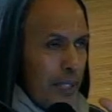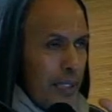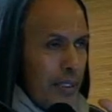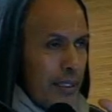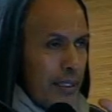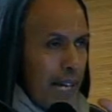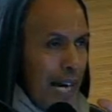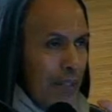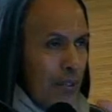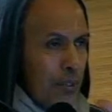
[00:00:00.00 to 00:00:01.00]
that's the
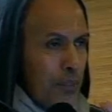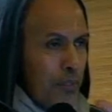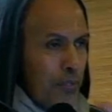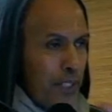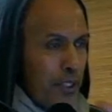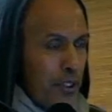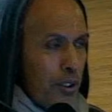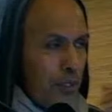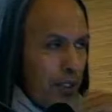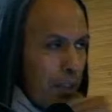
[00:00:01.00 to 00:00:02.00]
actual
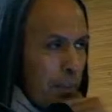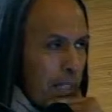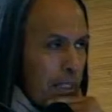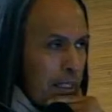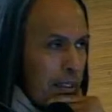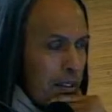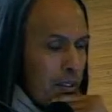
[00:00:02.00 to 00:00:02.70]
perfection of samadhi.